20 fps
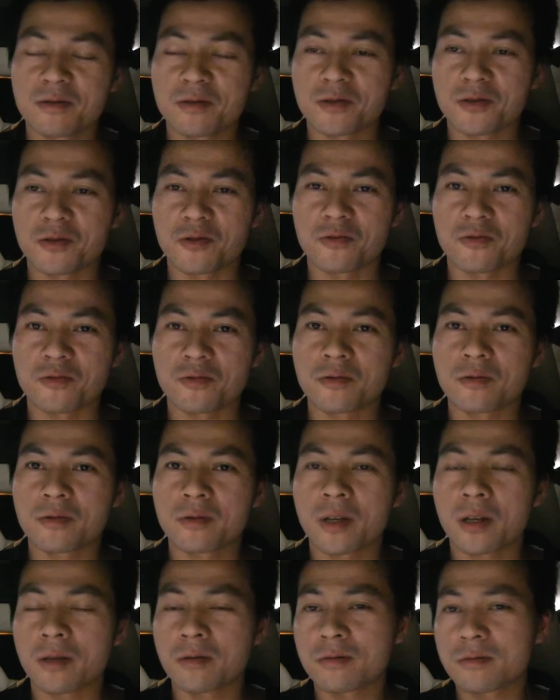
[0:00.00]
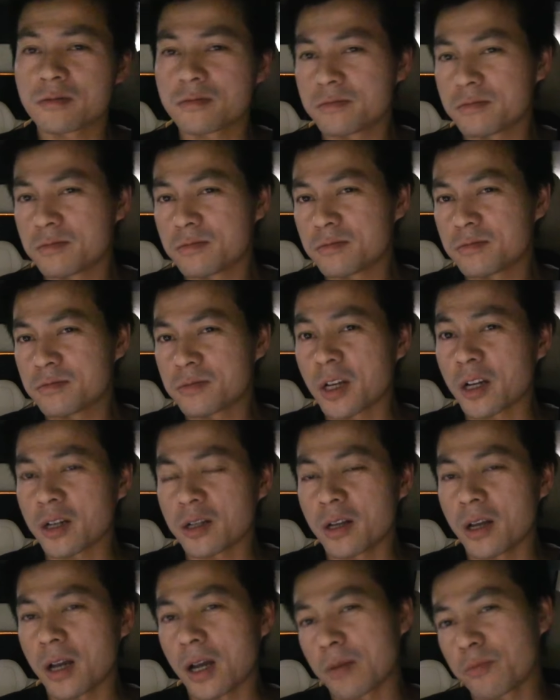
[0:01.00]
So that
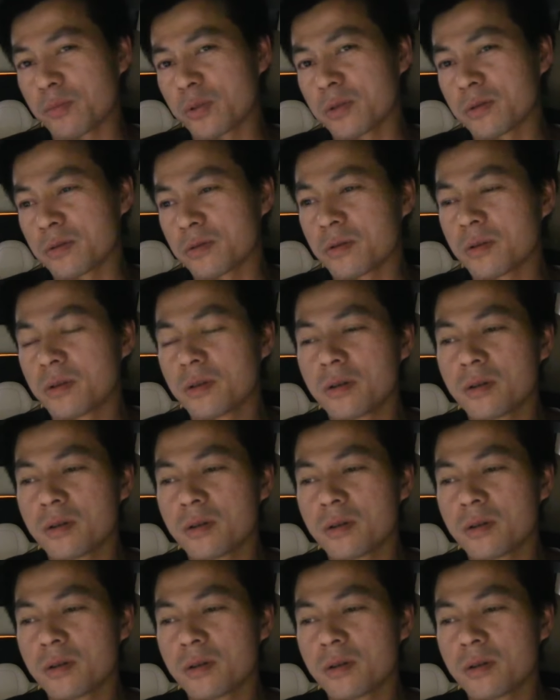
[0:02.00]
actually happened